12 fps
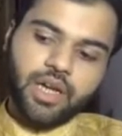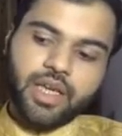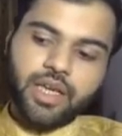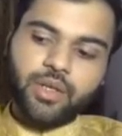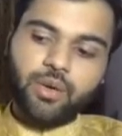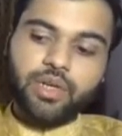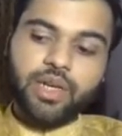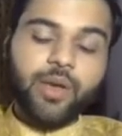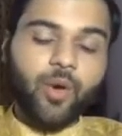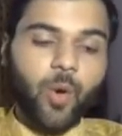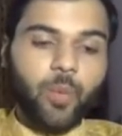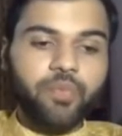I can only
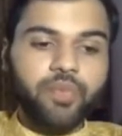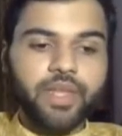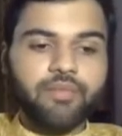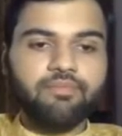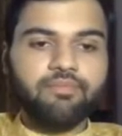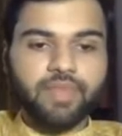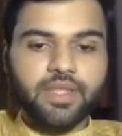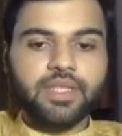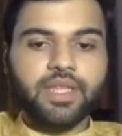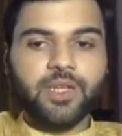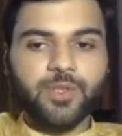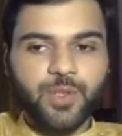hope that this
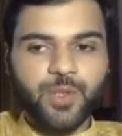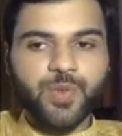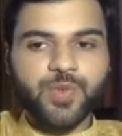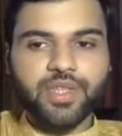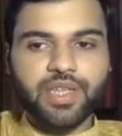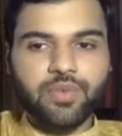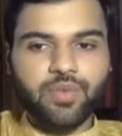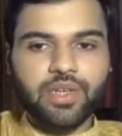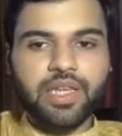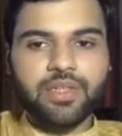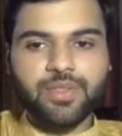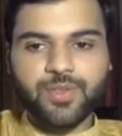continues and even
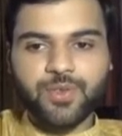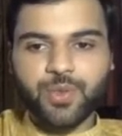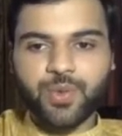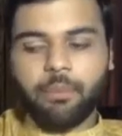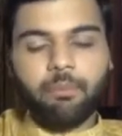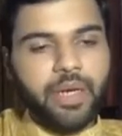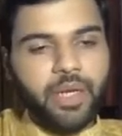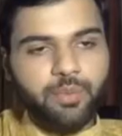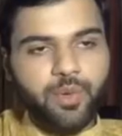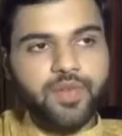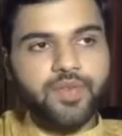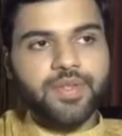leads to better
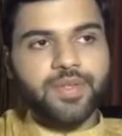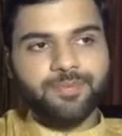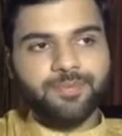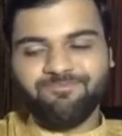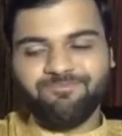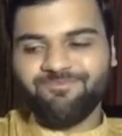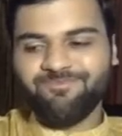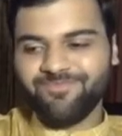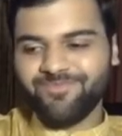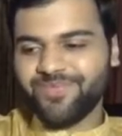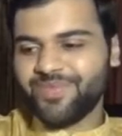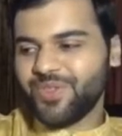books,
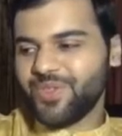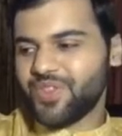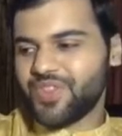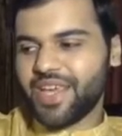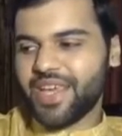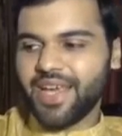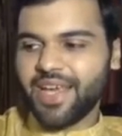to say.